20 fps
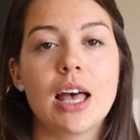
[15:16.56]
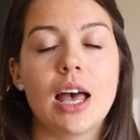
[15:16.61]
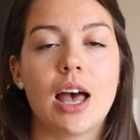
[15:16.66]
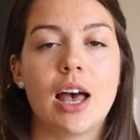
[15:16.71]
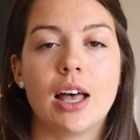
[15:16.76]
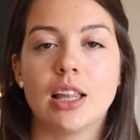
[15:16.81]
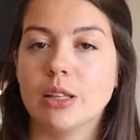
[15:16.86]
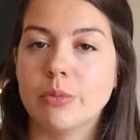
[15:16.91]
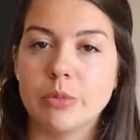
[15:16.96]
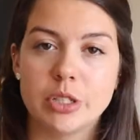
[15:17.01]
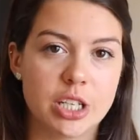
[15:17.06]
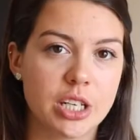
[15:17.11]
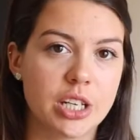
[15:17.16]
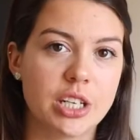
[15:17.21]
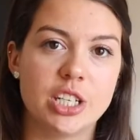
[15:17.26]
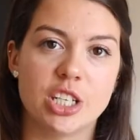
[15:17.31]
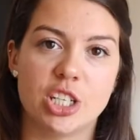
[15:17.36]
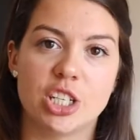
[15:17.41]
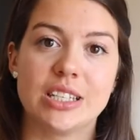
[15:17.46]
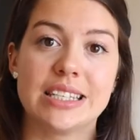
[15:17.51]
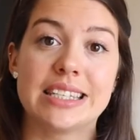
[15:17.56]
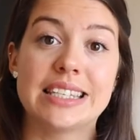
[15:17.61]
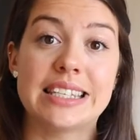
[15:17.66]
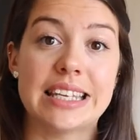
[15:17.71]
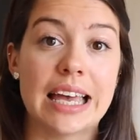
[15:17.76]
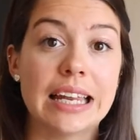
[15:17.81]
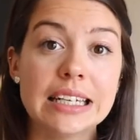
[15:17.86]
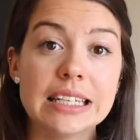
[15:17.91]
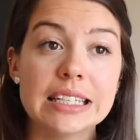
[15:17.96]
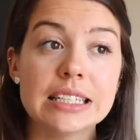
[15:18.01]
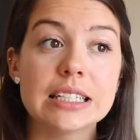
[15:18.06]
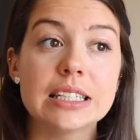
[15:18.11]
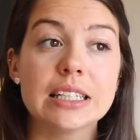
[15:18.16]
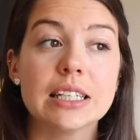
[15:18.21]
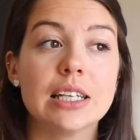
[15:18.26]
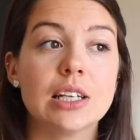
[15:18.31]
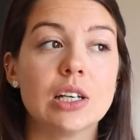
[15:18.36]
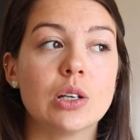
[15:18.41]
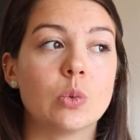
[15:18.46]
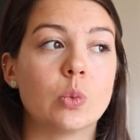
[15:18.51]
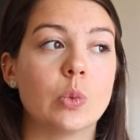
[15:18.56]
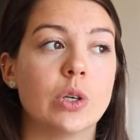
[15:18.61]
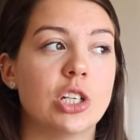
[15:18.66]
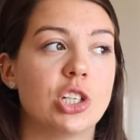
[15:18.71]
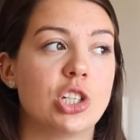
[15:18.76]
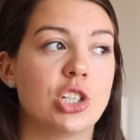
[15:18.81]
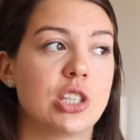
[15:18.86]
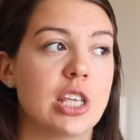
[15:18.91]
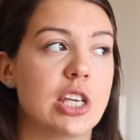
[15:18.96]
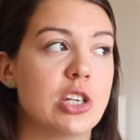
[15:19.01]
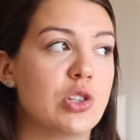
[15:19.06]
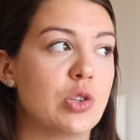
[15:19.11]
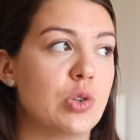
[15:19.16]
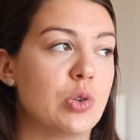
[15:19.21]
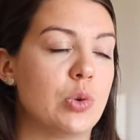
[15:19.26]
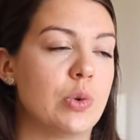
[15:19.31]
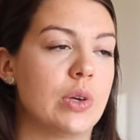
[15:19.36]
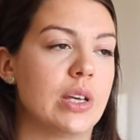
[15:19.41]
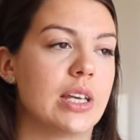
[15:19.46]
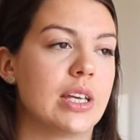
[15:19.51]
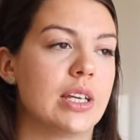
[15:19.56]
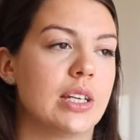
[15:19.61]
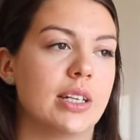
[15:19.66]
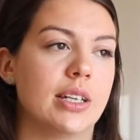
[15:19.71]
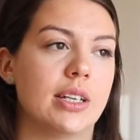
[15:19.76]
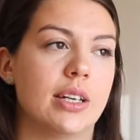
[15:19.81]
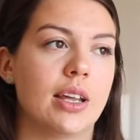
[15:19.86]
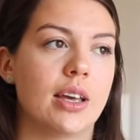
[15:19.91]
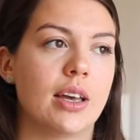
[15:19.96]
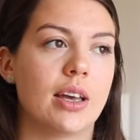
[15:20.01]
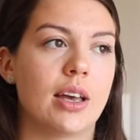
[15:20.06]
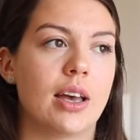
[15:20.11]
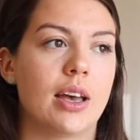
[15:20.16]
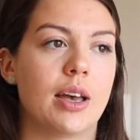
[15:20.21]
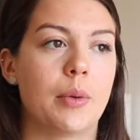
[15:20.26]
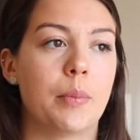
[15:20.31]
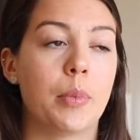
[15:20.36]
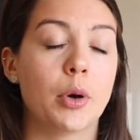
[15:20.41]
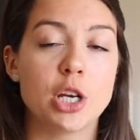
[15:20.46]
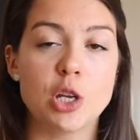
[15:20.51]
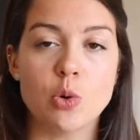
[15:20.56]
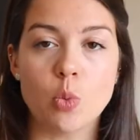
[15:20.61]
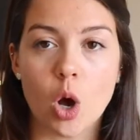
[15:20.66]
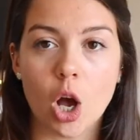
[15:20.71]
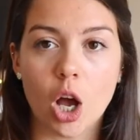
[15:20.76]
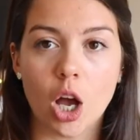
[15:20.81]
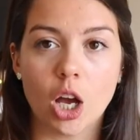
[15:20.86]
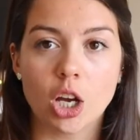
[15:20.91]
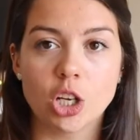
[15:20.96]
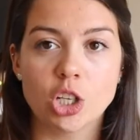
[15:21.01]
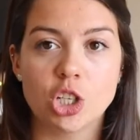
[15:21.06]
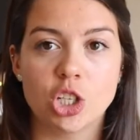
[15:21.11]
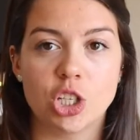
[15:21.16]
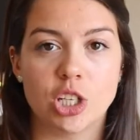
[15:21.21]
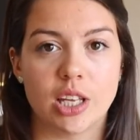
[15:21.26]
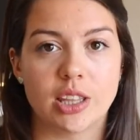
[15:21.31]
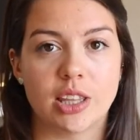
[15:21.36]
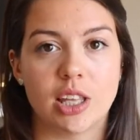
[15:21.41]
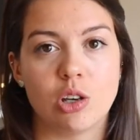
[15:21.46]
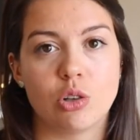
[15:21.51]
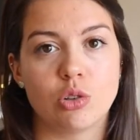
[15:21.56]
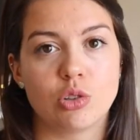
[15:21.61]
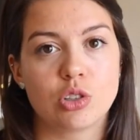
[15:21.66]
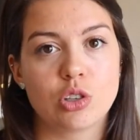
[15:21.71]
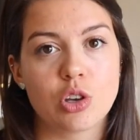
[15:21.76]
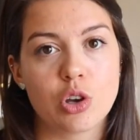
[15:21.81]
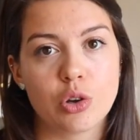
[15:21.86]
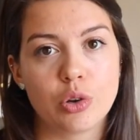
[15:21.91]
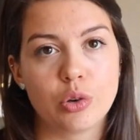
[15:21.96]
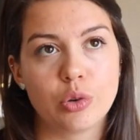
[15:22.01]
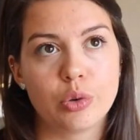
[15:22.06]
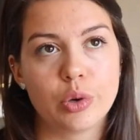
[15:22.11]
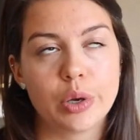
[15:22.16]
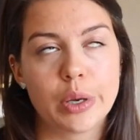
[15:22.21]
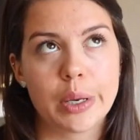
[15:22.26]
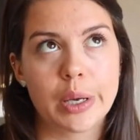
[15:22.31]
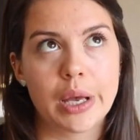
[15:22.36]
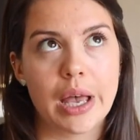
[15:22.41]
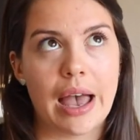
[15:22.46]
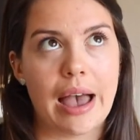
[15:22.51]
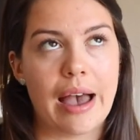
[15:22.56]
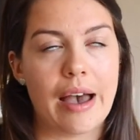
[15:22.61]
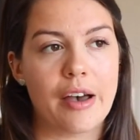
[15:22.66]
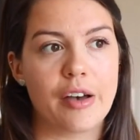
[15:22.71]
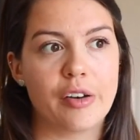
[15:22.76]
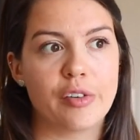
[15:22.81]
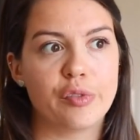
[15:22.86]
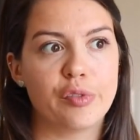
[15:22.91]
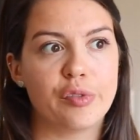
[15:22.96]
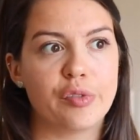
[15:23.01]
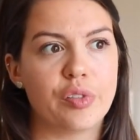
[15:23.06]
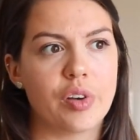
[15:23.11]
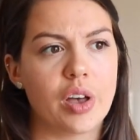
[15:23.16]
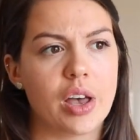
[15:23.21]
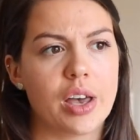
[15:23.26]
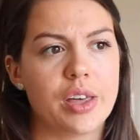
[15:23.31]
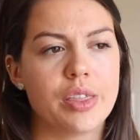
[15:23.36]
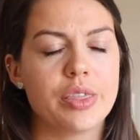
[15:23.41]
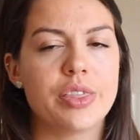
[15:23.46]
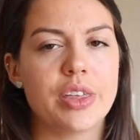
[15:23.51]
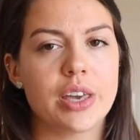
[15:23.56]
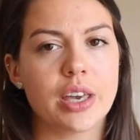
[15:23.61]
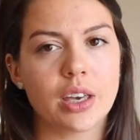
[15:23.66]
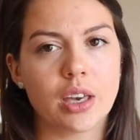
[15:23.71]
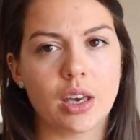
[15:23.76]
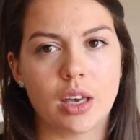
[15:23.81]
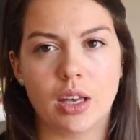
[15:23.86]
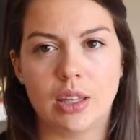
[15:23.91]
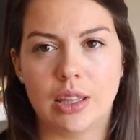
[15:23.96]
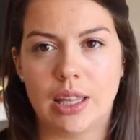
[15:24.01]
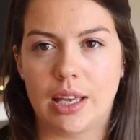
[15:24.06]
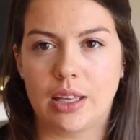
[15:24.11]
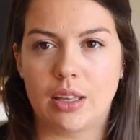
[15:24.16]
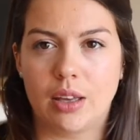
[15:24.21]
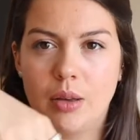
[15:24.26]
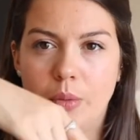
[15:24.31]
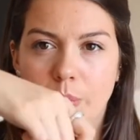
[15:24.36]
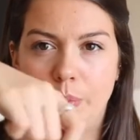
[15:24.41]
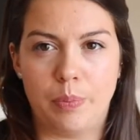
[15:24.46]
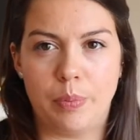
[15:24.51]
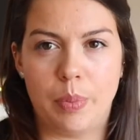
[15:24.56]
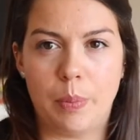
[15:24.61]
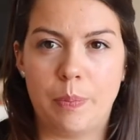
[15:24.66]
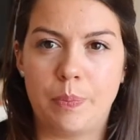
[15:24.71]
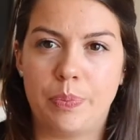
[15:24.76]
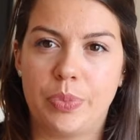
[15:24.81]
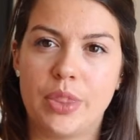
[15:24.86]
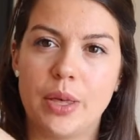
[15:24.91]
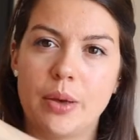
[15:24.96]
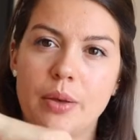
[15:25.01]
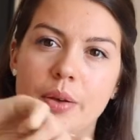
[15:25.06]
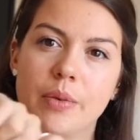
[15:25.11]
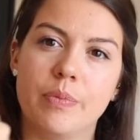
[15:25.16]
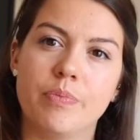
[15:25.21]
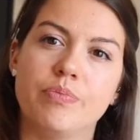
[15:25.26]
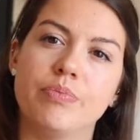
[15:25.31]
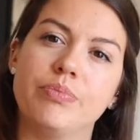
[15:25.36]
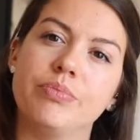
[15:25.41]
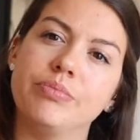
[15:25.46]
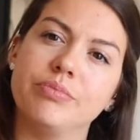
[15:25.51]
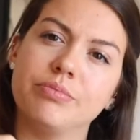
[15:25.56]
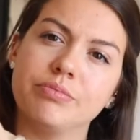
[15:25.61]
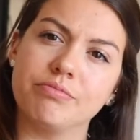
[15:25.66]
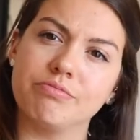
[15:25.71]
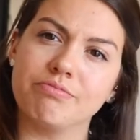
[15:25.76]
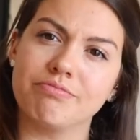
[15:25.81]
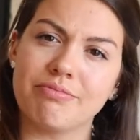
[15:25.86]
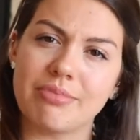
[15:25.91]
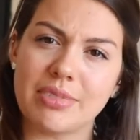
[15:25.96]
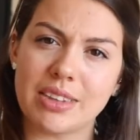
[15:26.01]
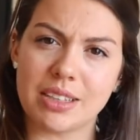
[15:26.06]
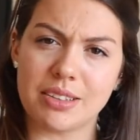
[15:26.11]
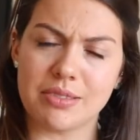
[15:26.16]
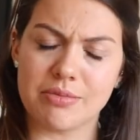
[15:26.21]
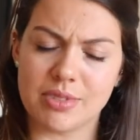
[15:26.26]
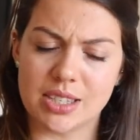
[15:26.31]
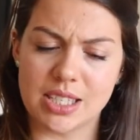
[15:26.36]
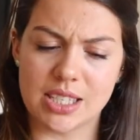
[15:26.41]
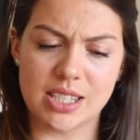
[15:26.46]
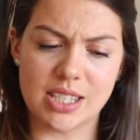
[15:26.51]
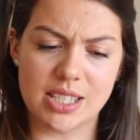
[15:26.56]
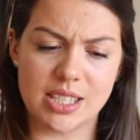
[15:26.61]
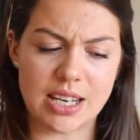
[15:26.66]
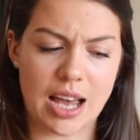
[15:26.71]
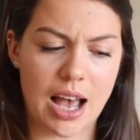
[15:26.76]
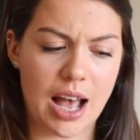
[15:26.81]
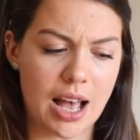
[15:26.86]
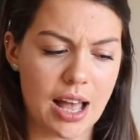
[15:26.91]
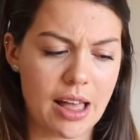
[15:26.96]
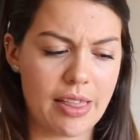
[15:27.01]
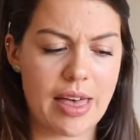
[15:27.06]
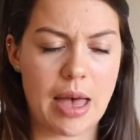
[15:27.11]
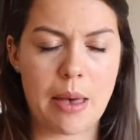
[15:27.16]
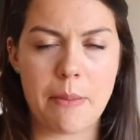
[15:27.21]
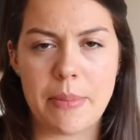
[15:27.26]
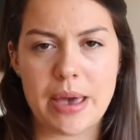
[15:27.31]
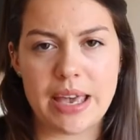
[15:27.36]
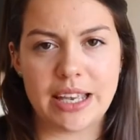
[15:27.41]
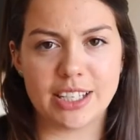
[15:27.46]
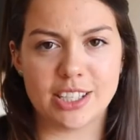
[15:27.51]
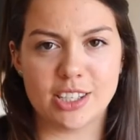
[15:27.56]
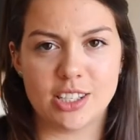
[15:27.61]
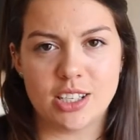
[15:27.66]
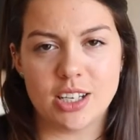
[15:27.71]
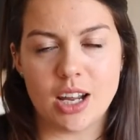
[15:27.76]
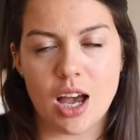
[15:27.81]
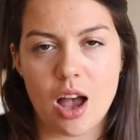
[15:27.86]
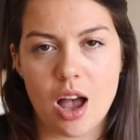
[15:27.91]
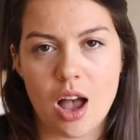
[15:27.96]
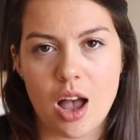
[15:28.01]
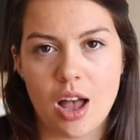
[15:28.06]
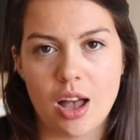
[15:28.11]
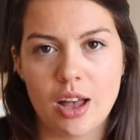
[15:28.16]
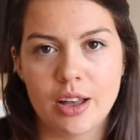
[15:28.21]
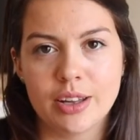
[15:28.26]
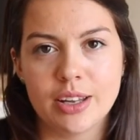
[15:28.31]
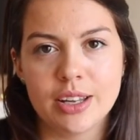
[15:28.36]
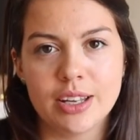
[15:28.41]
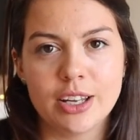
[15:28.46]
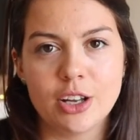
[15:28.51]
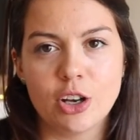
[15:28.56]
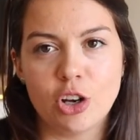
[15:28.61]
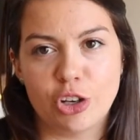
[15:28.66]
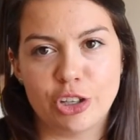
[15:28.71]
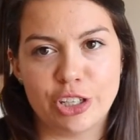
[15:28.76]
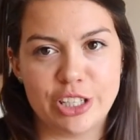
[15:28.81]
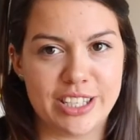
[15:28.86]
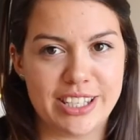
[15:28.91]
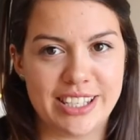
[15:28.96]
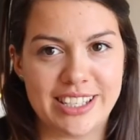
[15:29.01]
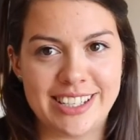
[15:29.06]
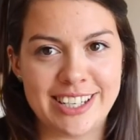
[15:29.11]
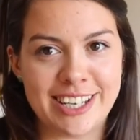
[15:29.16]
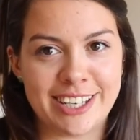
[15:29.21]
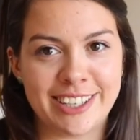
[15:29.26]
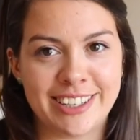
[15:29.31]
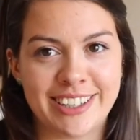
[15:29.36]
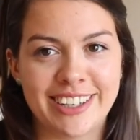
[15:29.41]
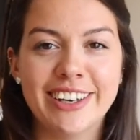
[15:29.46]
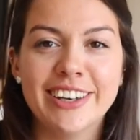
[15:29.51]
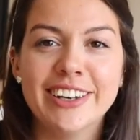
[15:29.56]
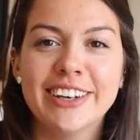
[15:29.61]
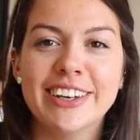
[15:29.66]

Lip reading: limited edition scent, which they do in a body wash, and they also have, I think, like a the star, that pink star on a stick,